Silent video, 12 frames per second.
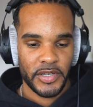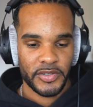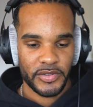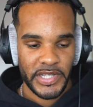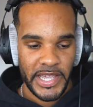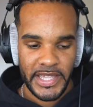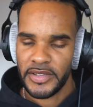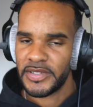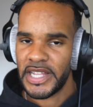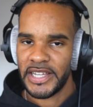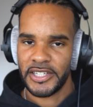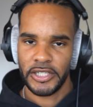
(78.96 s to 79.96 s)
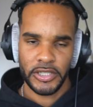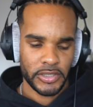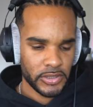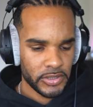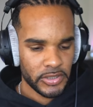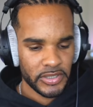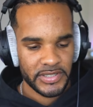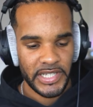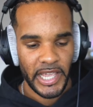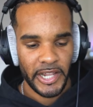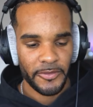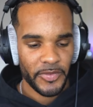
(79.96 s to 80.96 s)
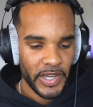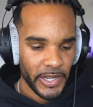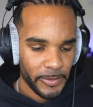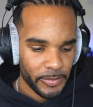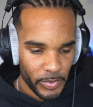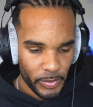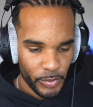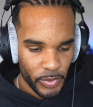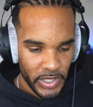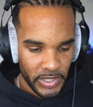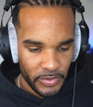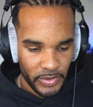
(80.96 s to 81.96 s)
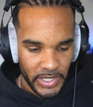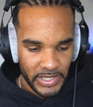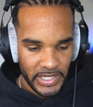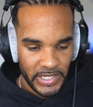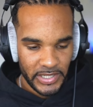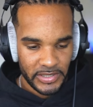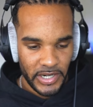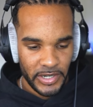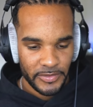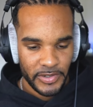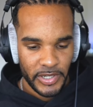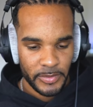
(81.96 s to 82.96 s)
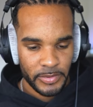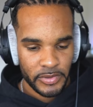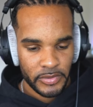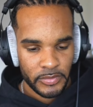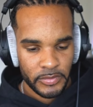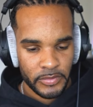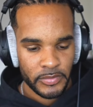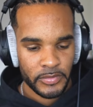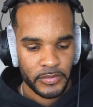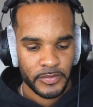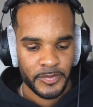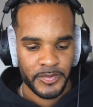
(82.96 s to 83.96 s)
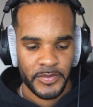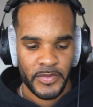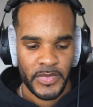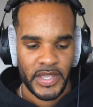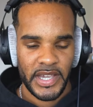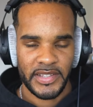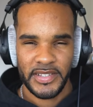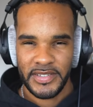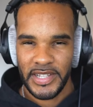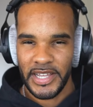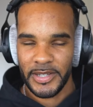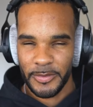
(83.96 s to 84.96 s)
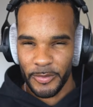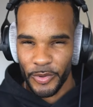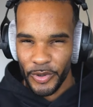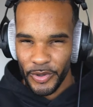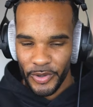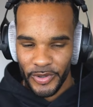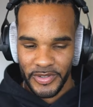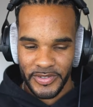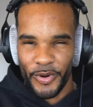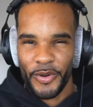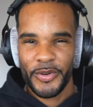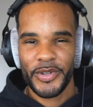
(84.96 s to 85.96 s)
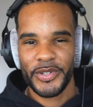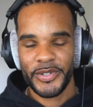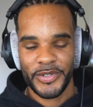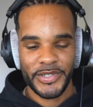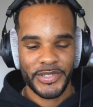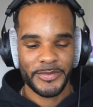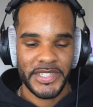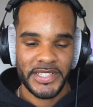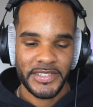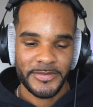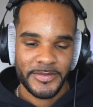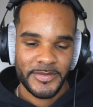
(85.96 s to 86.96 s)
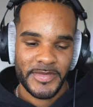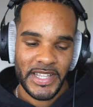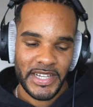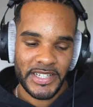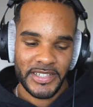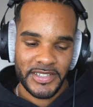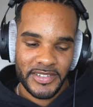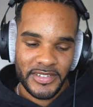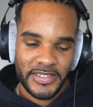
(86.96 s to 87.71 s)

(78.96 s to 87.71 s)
So that gives like a sad vibe, but we want to create like a dark vibe. And this is like more broken or something, like